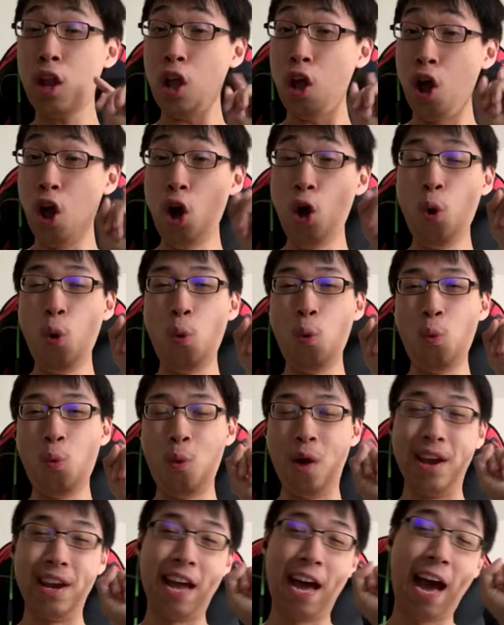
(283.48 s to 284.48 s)

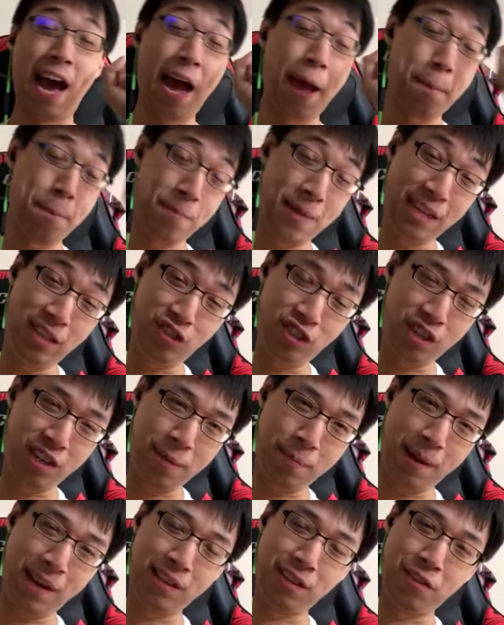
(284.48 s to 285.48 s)
when I mentioned
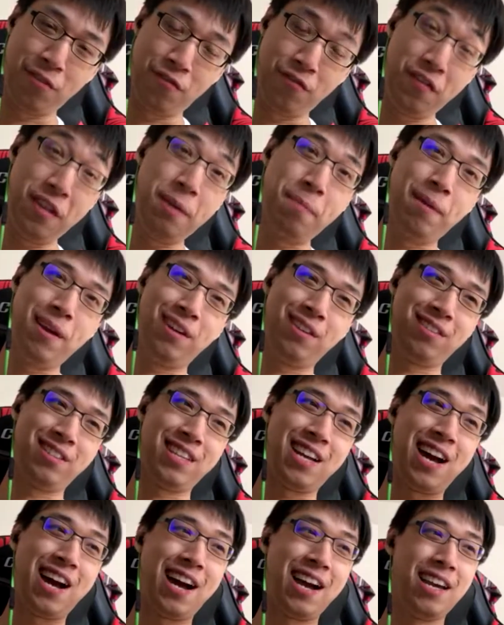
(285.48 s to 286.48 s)
about the female
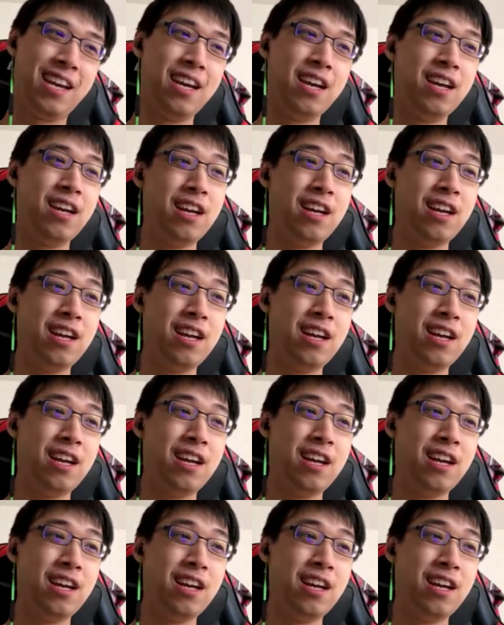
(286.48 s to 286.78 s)
side,